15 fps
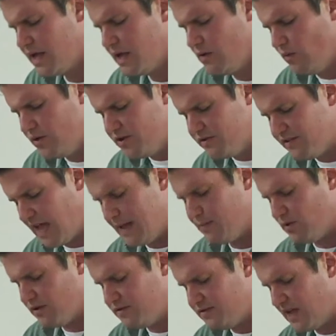which is
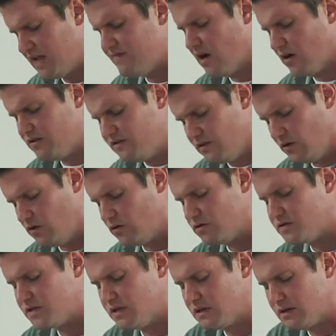able to save our
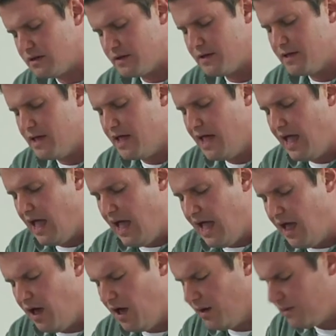souls.
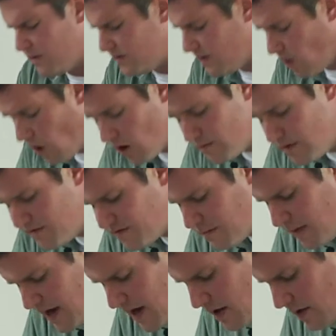Guard me
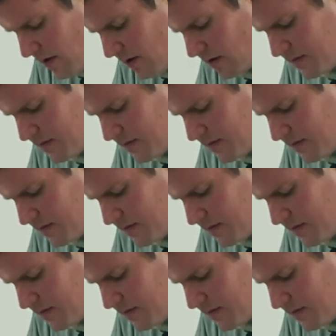from error.